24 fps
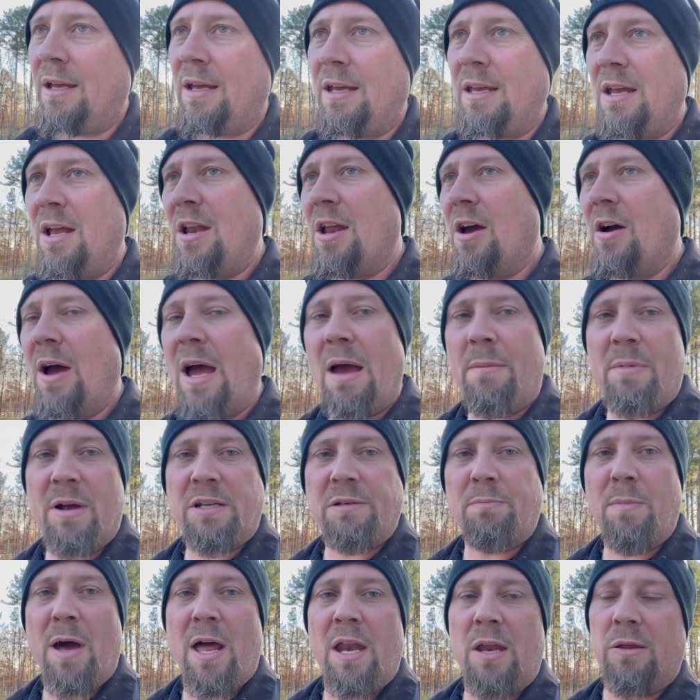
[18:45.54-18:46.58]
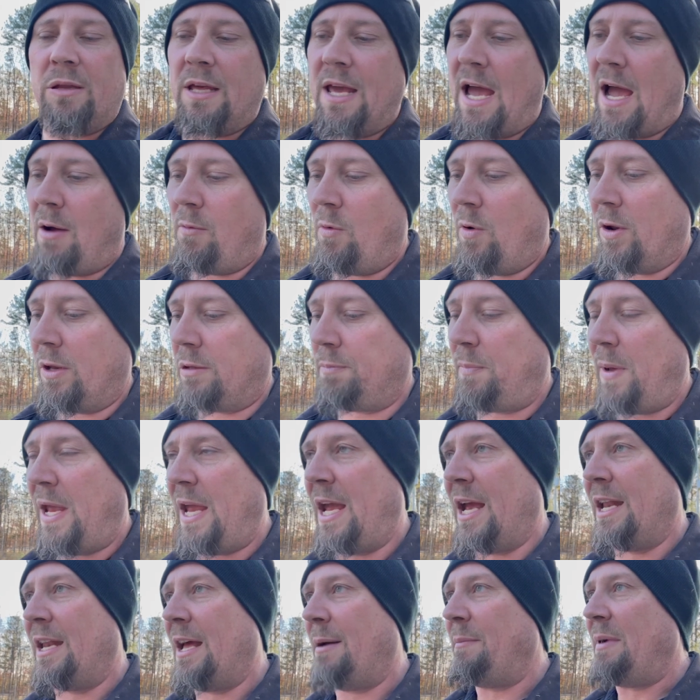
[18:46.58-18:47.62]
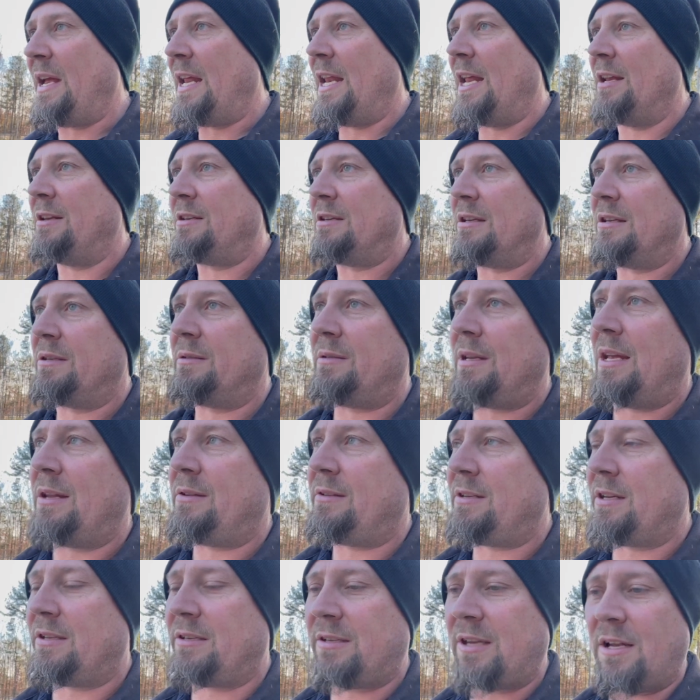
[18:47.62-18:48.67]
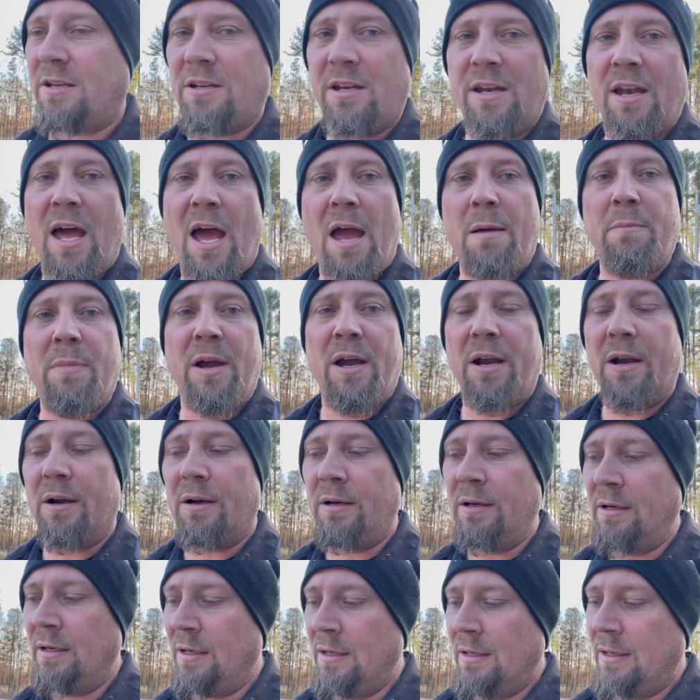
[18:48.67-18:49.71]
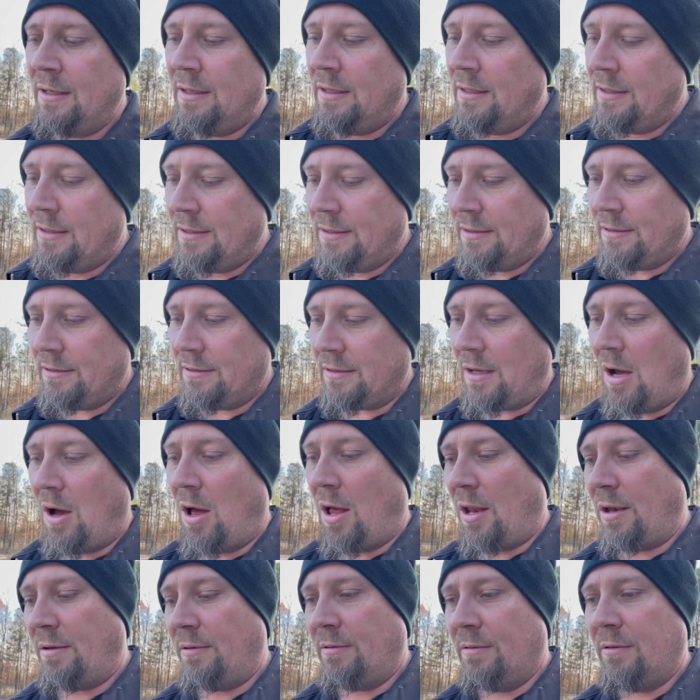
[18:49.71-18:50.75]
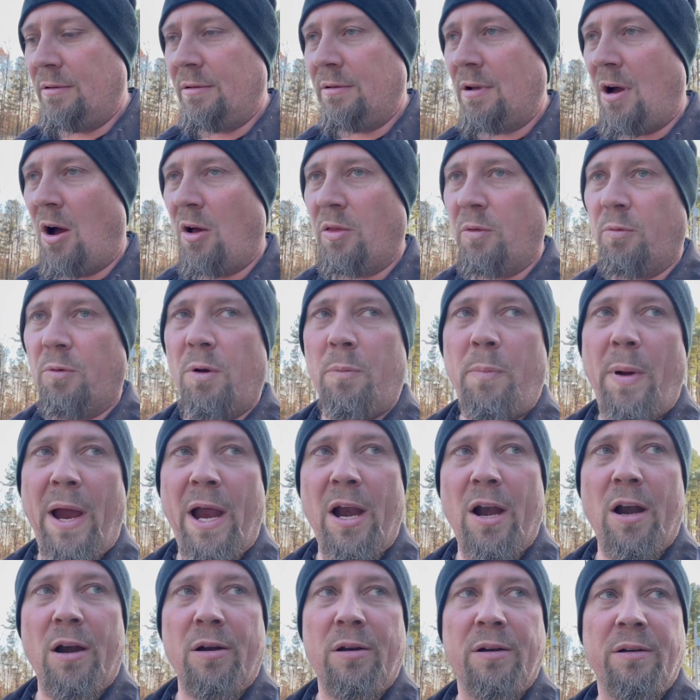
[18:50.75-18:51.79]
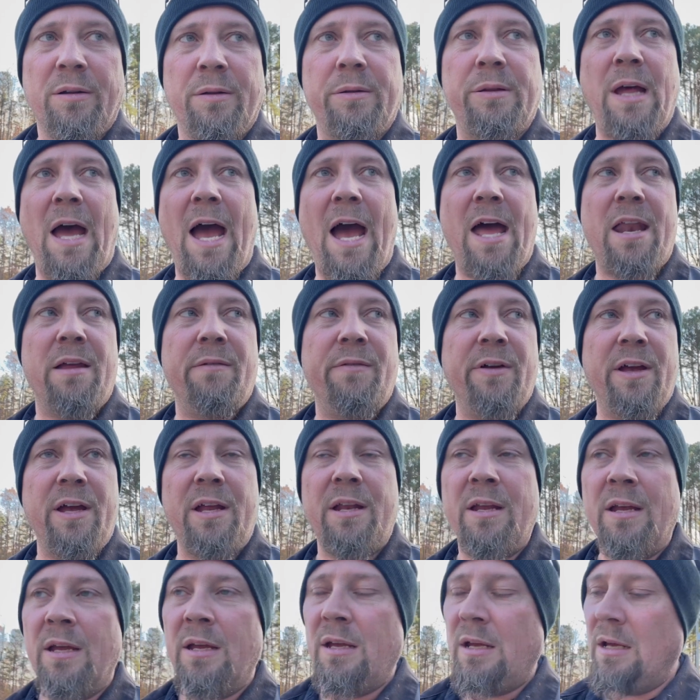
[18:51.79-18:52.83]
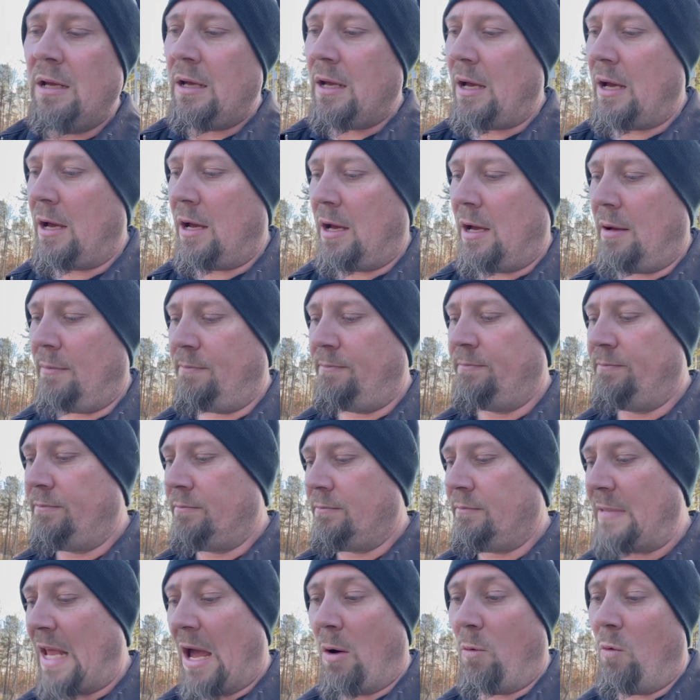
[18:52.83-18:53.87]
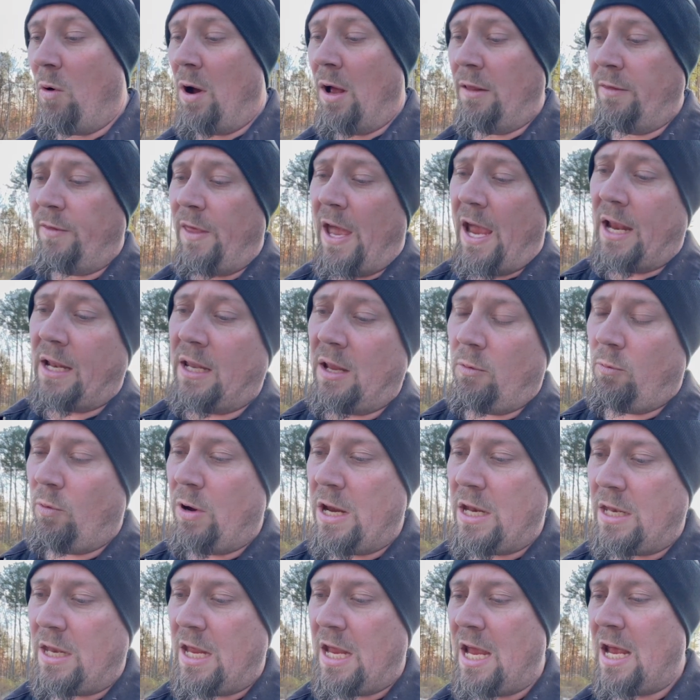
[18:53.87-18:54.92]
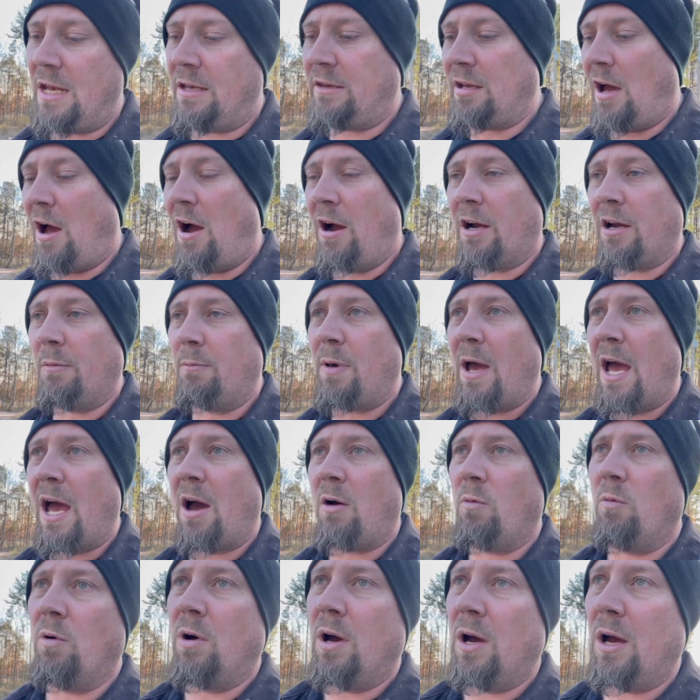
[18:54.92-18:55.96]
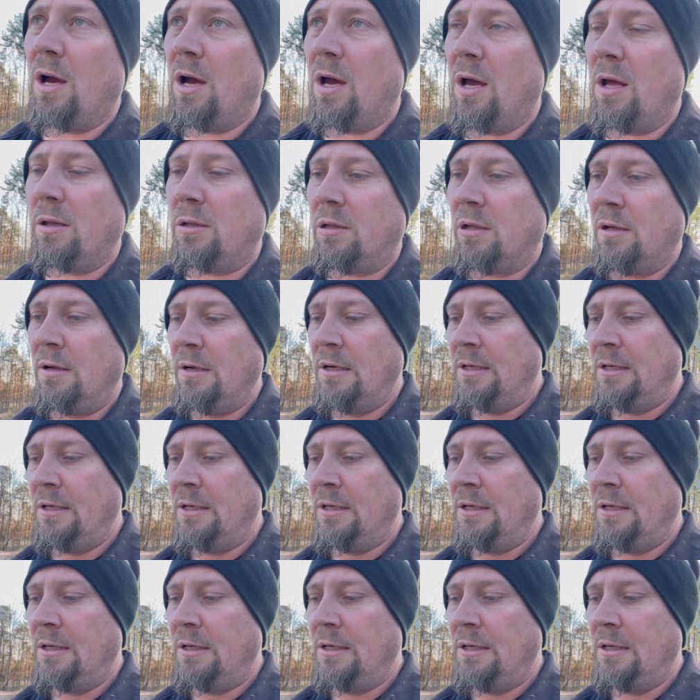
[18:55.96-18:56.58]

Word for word: you know, how much money does the guy want to spend? I mean, it's just, it's just such a nightmare on, on the repair side of it. Um, now, one thing that we did talk about was,